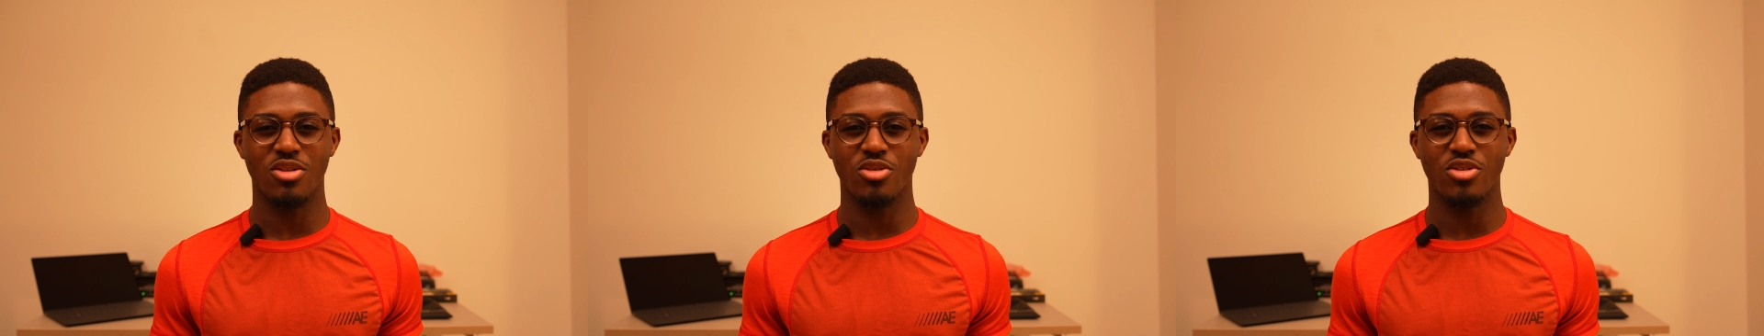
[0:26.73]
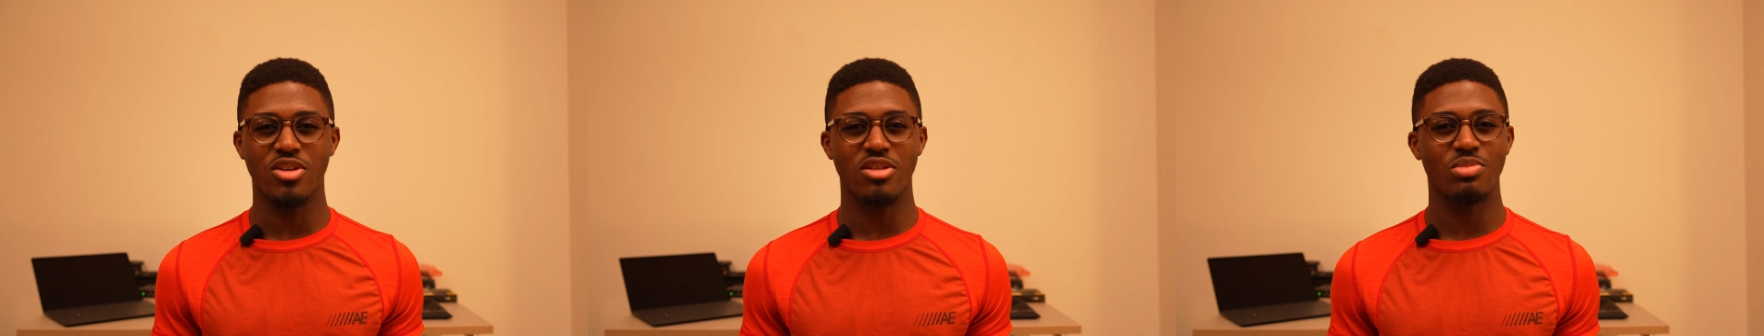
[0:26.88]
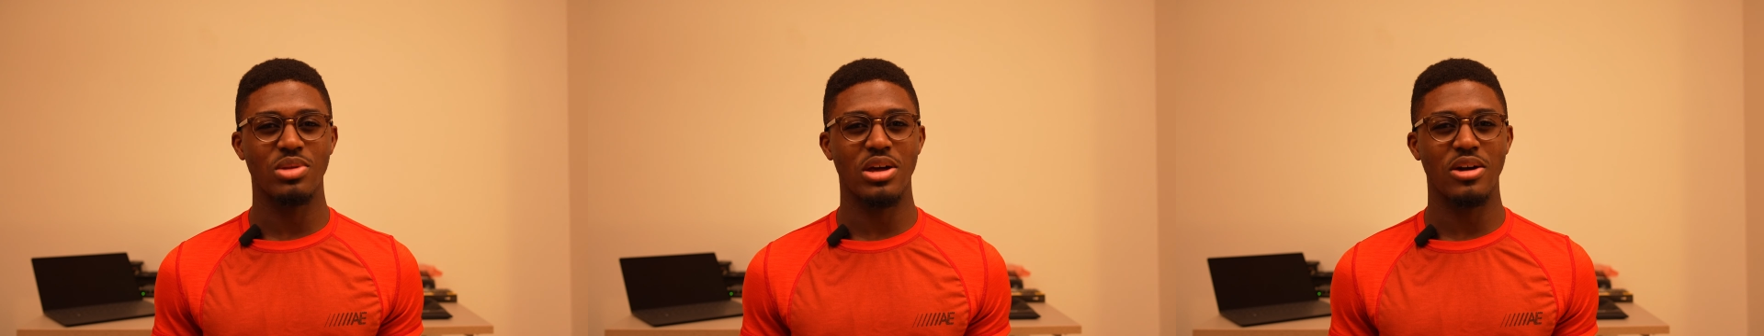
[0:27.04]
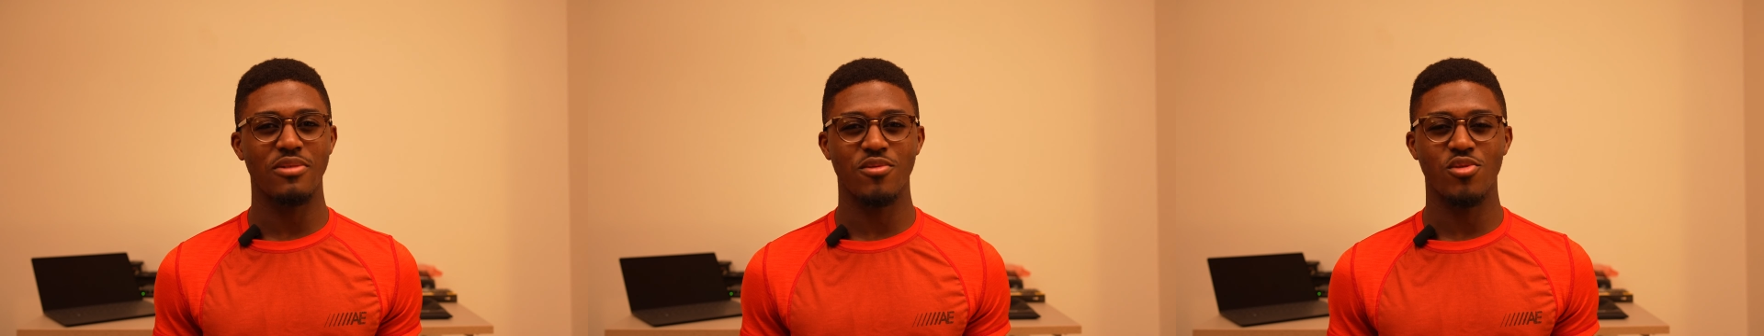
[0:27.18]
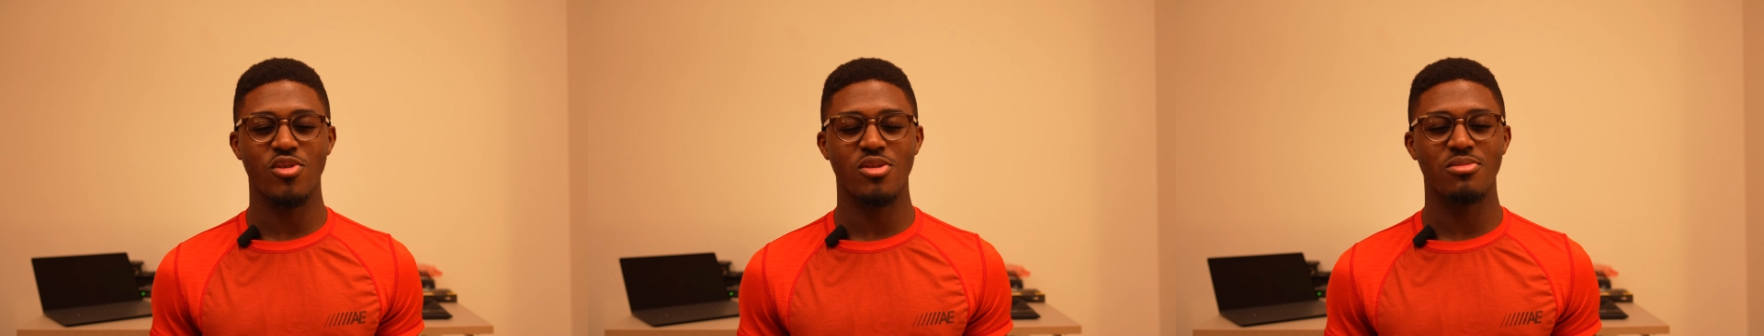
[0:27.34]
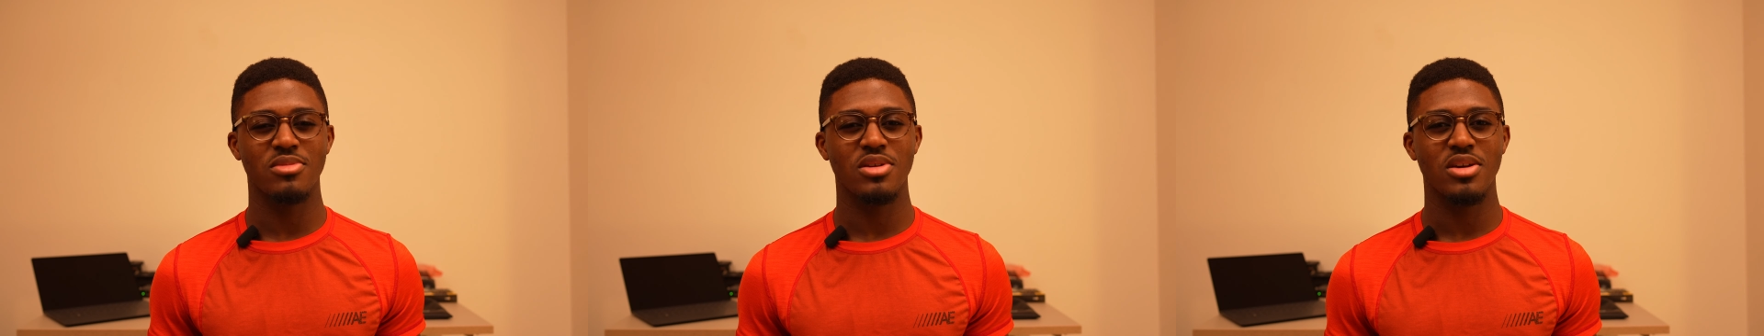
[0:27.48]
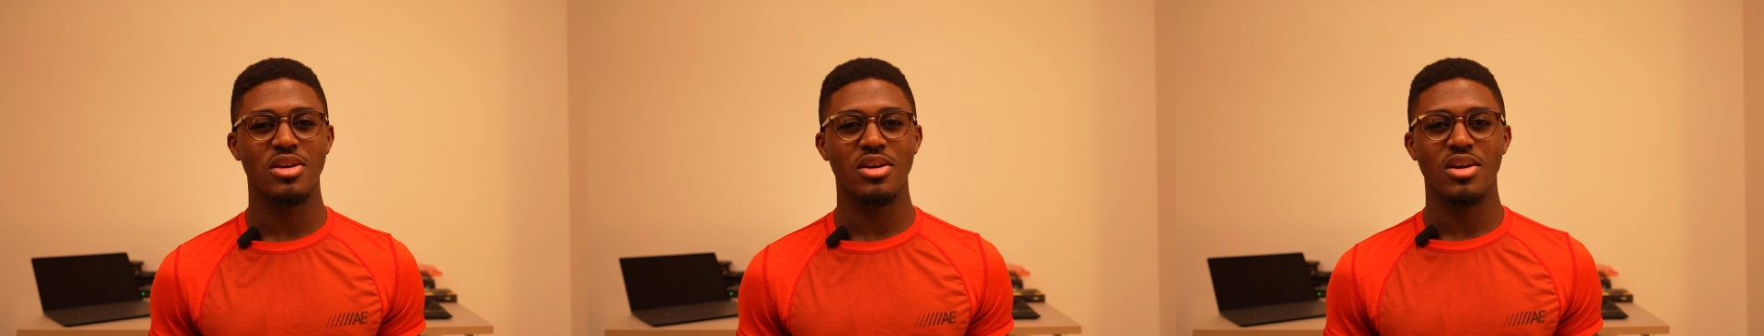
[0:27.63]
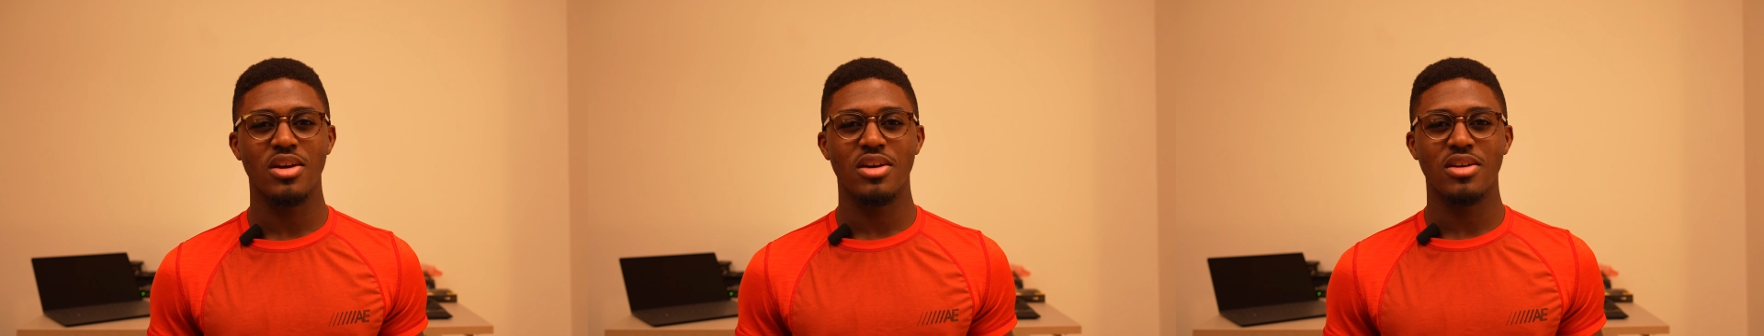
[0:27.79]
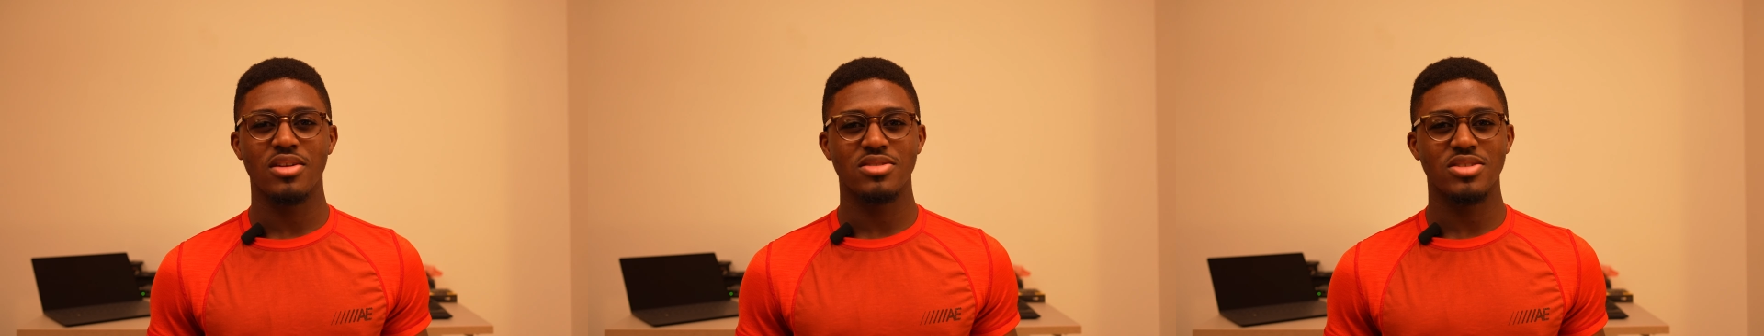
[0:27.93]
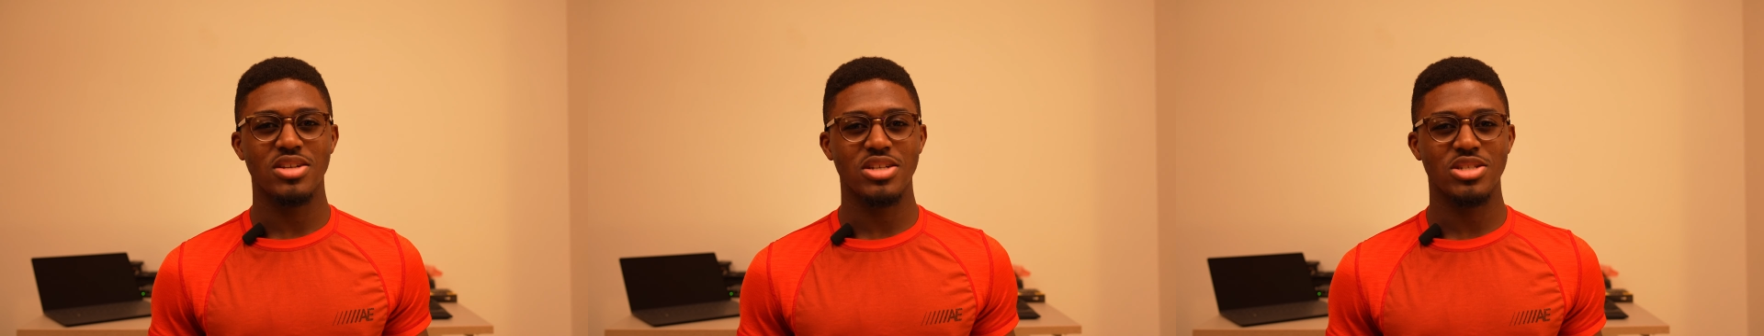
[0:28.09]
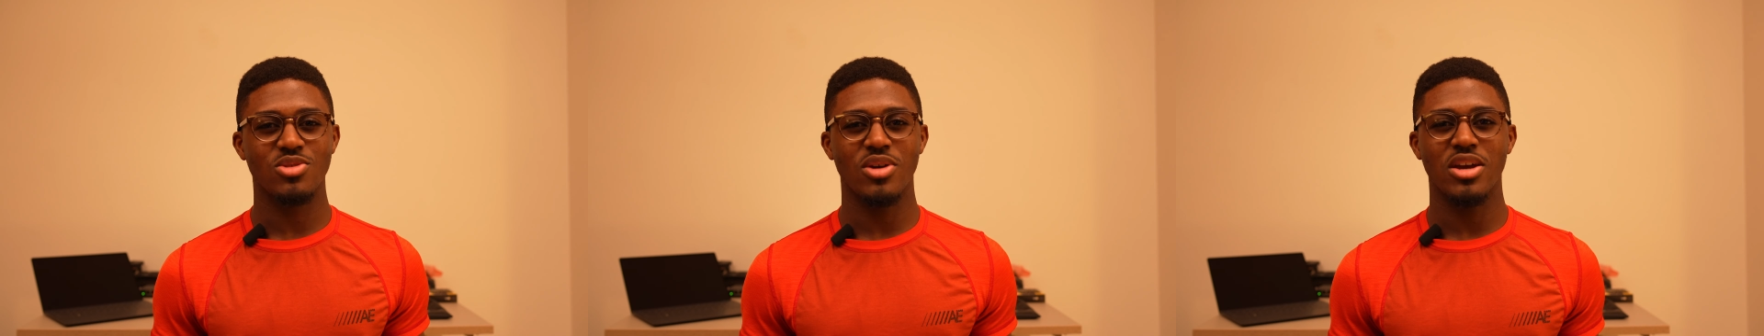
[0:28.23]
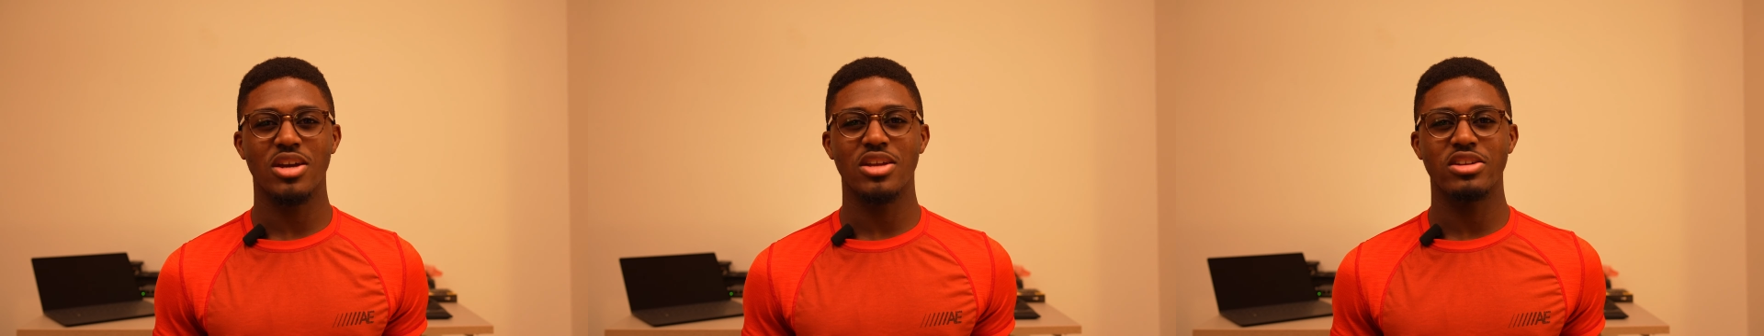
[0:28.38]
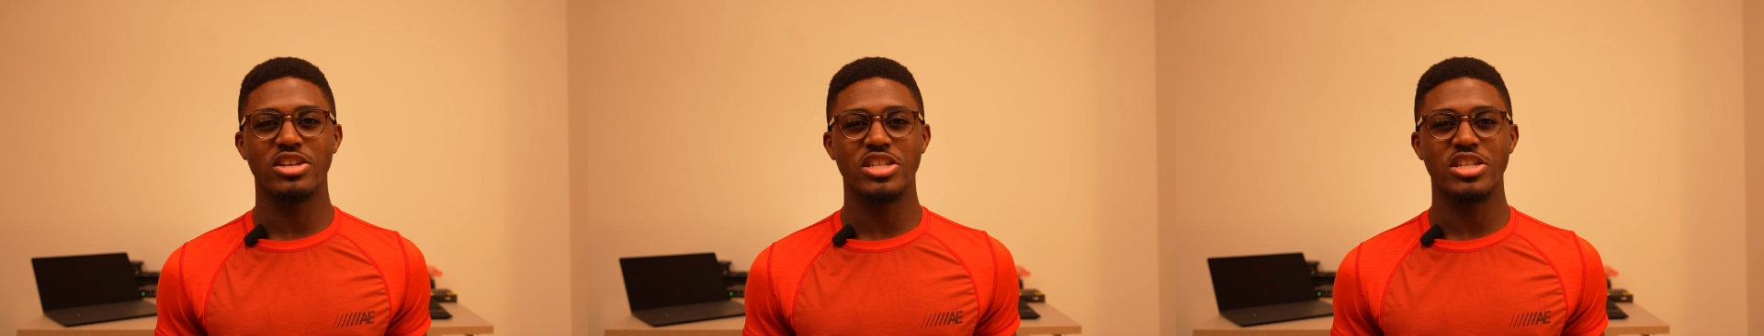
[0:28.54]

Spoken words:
learning platform, just so I can